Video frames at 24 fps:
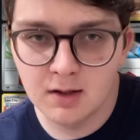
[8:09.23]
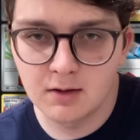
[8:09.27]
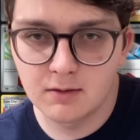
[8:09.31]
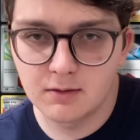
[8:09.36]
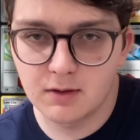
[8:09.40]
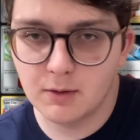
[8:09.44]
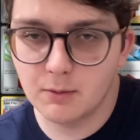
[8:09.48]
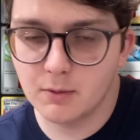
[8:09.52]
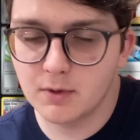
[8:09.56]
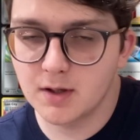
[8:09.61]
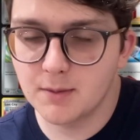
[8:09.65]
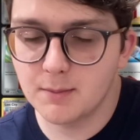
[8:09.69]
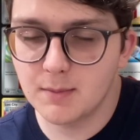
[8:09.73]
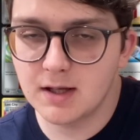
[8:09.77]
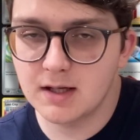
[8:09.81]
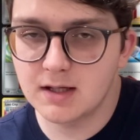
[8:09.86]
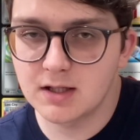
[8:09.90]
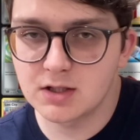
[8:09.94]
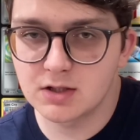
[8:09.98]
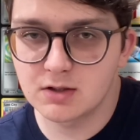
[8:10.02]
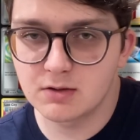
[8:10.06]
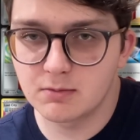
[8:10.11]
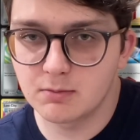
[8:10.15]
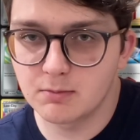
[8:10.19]
They want
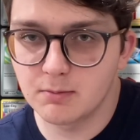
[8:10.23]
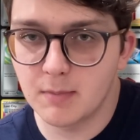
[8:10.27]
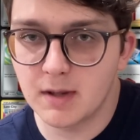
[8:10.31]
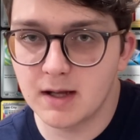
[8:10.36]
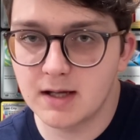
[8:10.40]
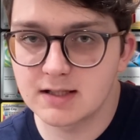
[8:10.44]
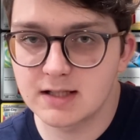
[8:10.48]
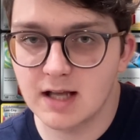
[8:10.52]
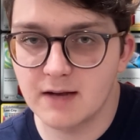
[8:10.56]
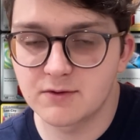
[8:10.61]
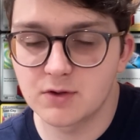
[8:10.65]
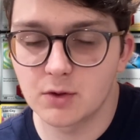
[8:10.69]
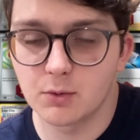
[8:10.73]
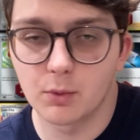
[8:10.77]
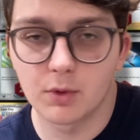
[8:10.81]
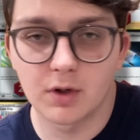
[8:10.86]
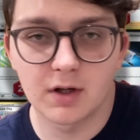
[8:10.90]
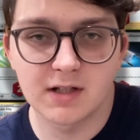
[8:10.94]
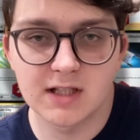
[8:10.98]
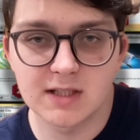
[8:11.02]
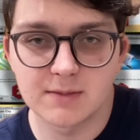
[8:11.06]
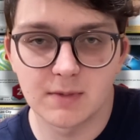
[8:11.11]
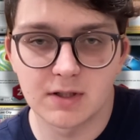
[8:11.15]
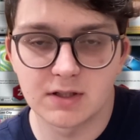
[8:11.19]
to make us have to
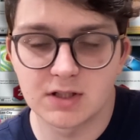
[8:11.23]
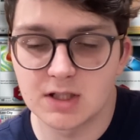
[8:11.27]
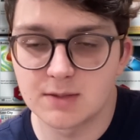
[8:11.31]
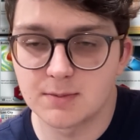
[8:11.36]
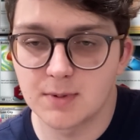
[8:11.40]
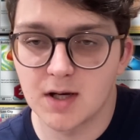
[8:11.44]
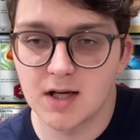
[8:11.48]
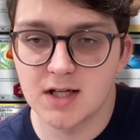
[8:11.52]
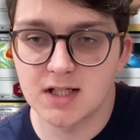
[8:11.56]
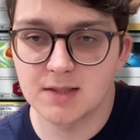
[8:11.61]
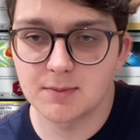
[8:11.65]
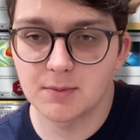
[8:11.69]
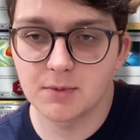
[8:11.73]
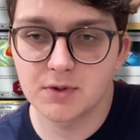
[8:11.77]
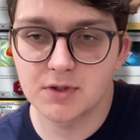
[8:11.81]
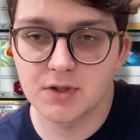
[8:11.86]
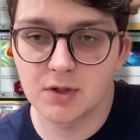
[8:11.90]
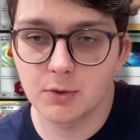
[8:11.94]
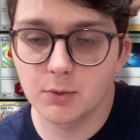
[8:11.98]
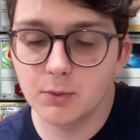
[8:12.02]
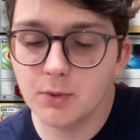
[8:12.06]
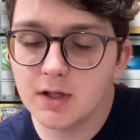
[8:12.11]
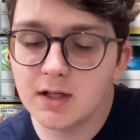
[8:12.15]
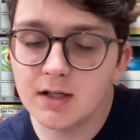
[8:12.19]
work as much as possible
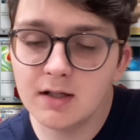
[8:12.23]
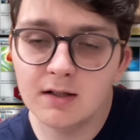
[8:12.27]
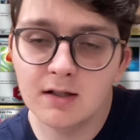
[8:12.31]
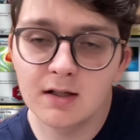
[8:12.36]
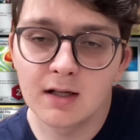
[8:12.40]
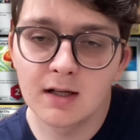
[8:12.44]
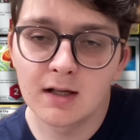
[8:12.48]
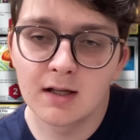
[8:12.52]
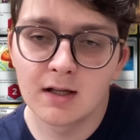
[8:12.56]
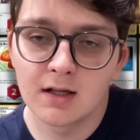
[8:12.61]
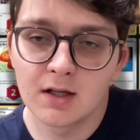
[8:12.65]
to win.